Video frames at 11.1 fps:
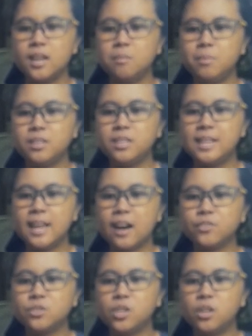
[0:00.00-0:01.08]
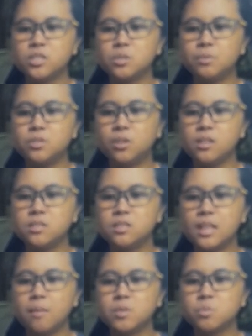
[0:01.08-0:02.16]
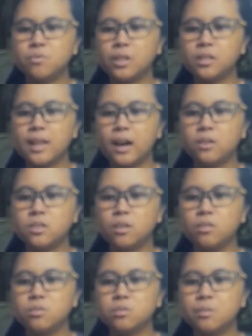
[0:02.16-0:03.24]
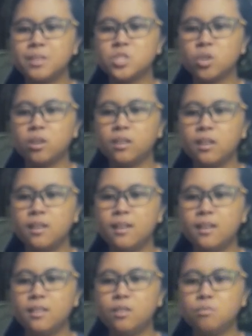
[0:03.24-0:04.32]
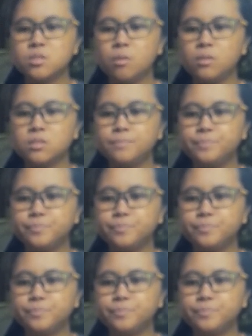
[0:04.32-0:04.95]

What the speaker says: Immediately after the lots were drawn, names were filled out on the tournament chart. The result.